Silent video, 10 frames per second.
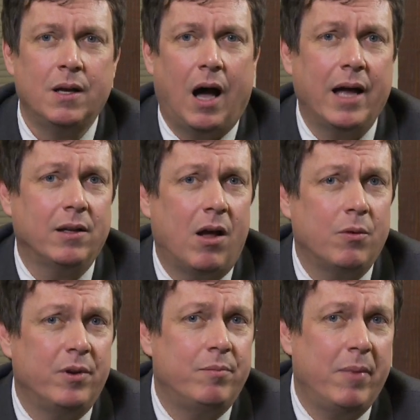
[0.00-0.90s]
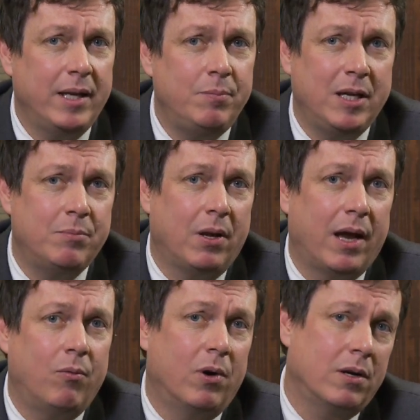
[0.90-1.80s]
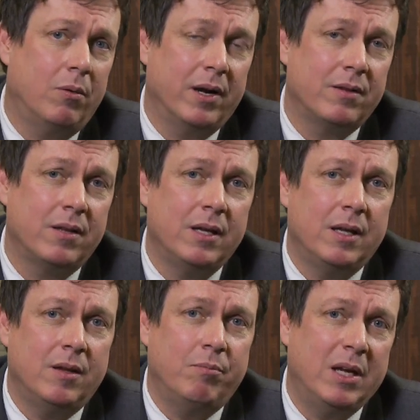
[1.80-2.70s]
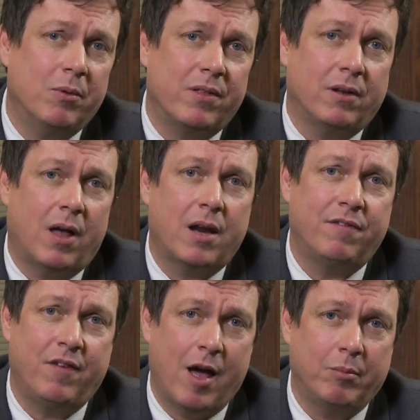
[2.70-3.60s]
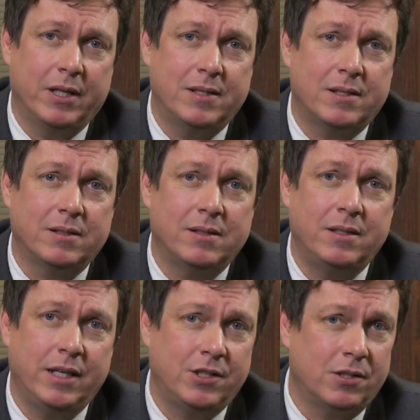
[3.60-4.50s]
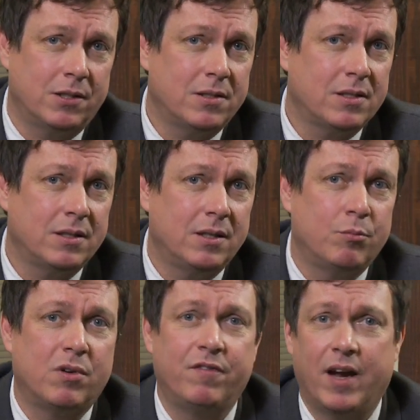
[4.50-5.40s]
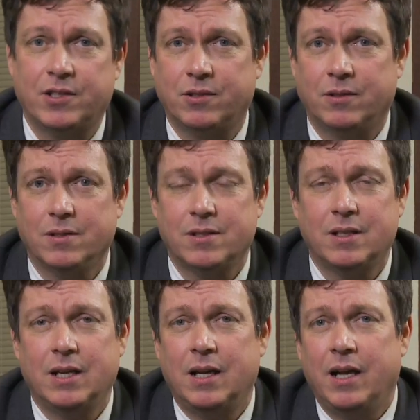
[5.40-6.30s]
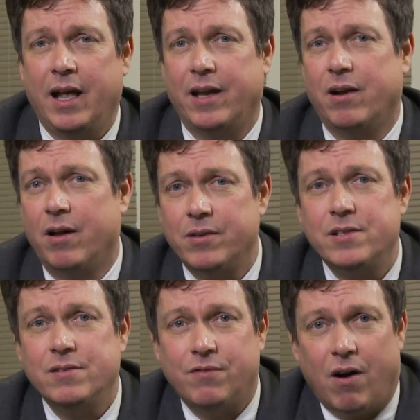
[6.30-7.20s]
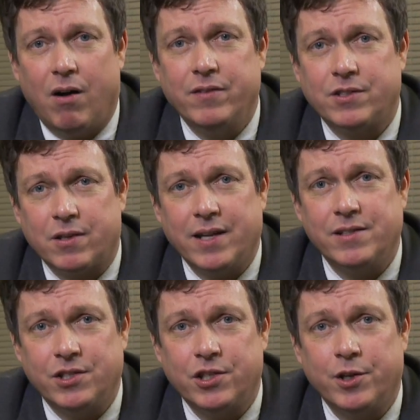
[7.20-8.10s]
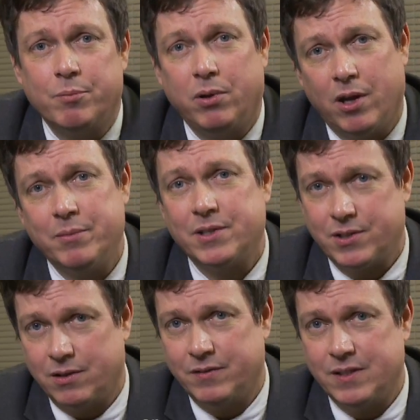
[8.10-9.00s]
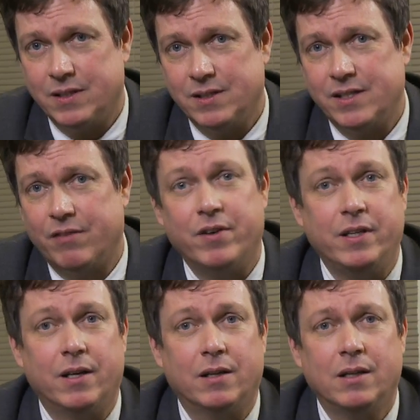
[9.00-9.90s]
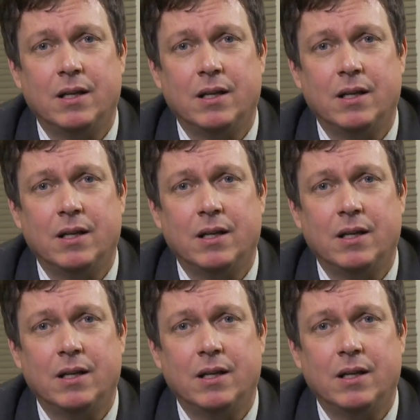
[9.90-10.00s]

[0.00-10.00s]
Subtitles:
I, along with many people I work with, meet with a lot of families, teachers, professionals, and others involved in transition and employment services every year.